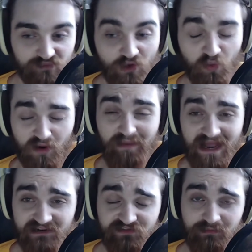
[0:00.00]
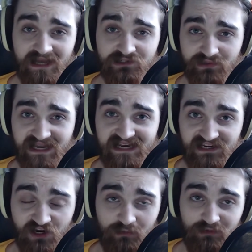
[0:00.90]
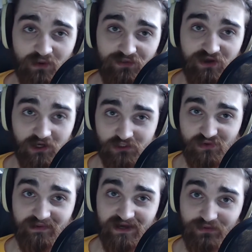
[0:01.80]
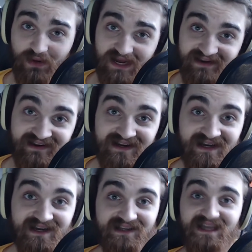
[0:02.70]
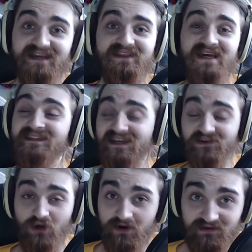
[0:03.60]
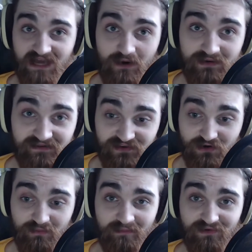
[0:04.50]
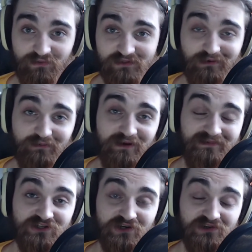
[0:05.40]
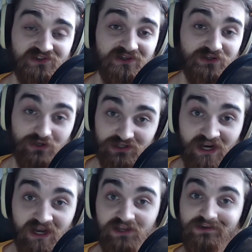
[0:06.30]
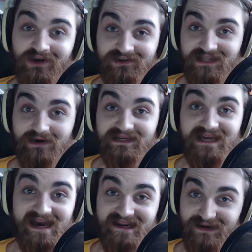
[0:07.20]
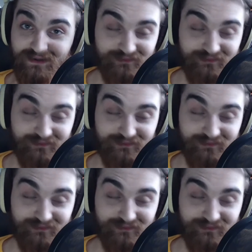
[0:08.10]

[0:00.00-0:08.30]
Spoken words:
who are banned from entering any Commonwealth country, by the way. Like, they're not allowed, if you're a member of the Westboro Baptist Church, you're not allowed in Canada.